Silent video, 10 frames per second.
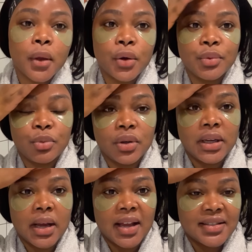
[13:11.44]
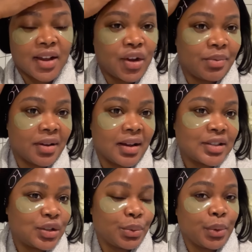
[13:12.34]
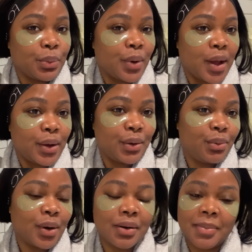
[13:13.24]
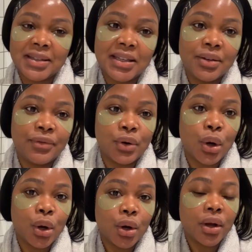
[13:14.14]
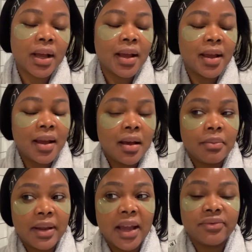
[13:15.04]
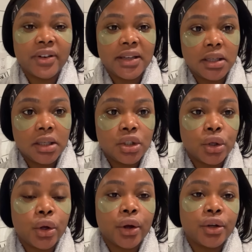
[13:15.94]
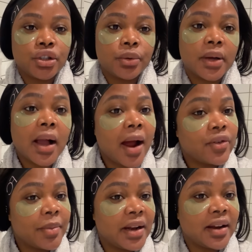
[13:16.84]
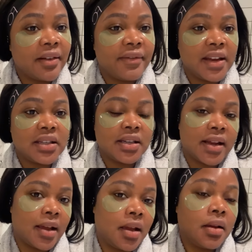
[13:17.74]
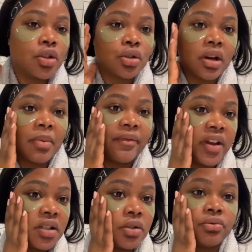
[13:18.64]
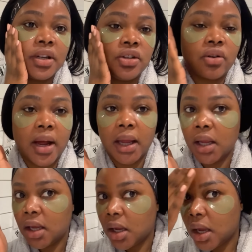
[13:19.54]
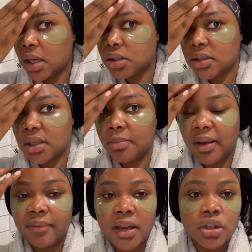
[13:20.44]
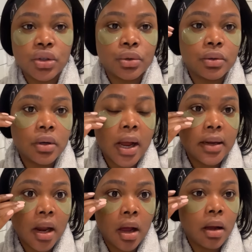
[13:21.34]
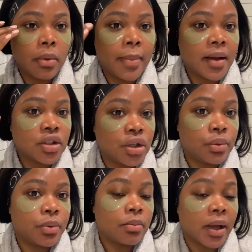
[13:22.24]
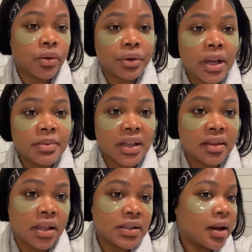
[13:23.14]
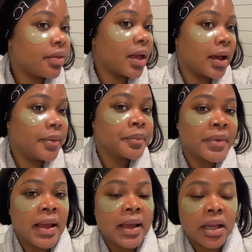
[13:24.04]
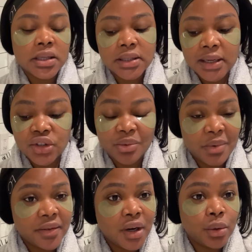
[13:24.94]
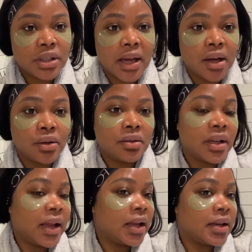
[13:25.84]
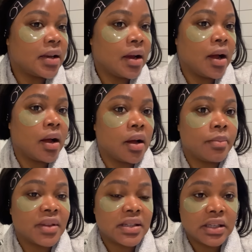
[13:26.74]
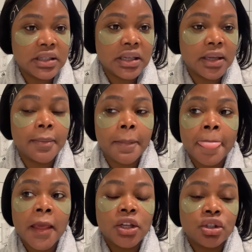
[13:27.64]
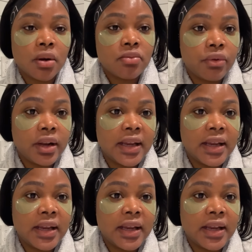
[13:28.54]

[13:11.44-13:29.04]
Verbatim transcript: good morning guys i hope you guys are doing well welcome back to the vlog i'm getting ready to go to a Karen Millen event today so my face is really dry i just did my facial and now i'm about to put my creams and things like that it's in Jumeirah hotel in um, the city so i'm really